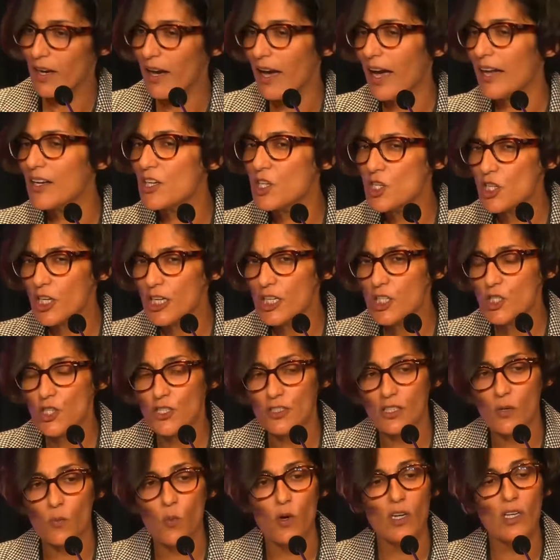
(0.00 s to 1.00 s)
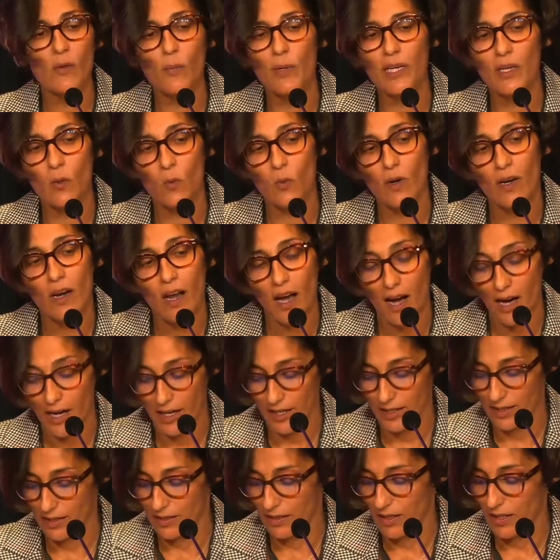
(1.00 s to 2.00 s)
And change is a work we don't
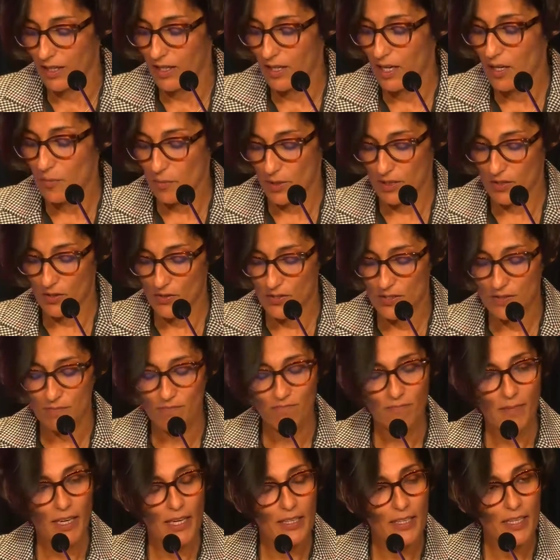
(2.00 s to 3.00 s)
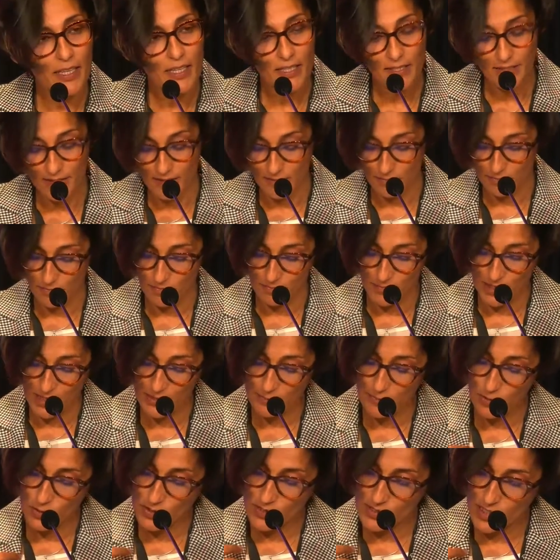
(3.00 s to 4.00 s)
like because it is
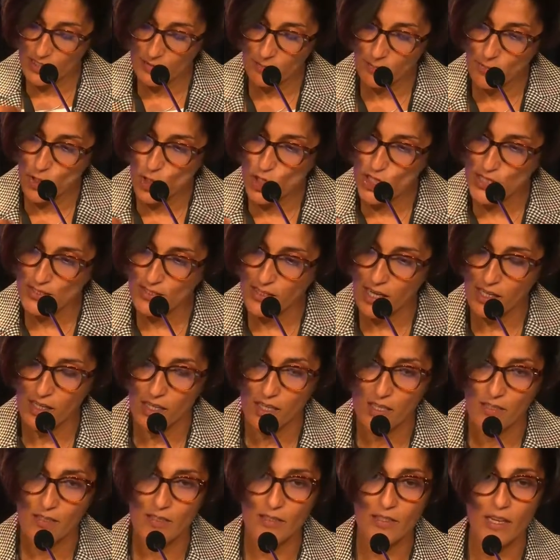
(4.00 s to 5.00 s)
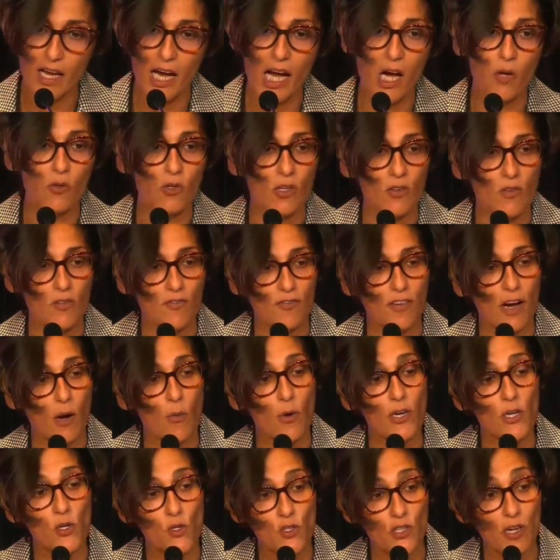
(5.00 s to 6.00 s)
it, it pushes us out of
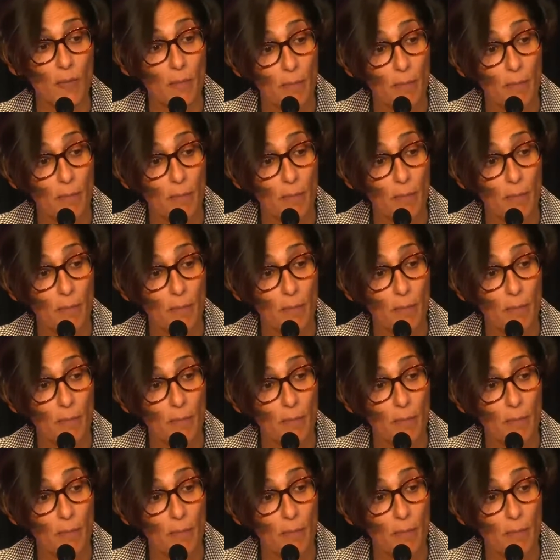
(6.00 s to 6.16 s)
our usual